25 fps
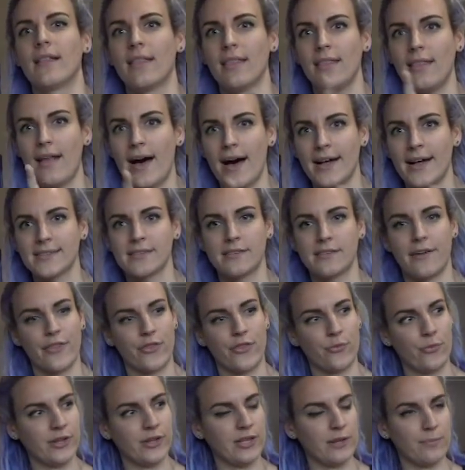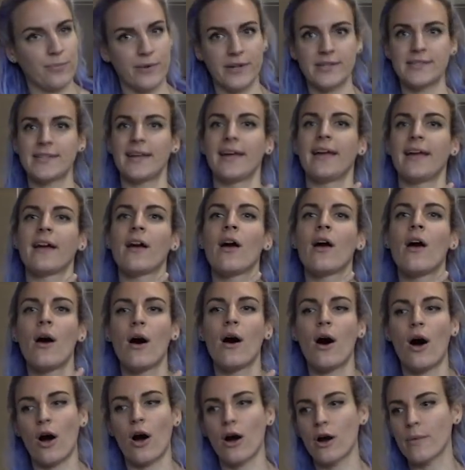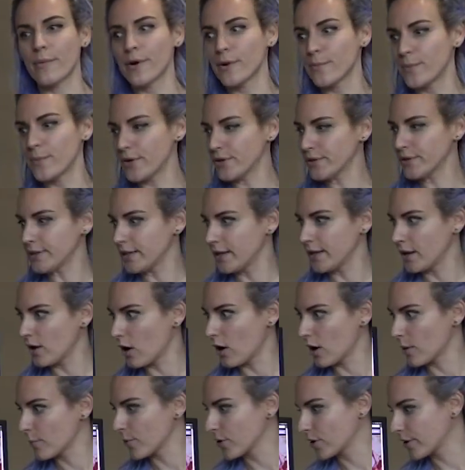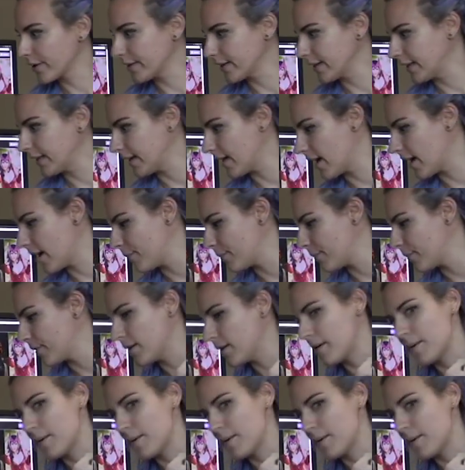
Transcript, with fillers: Lots on 3D printing, armor building, armor cleanup,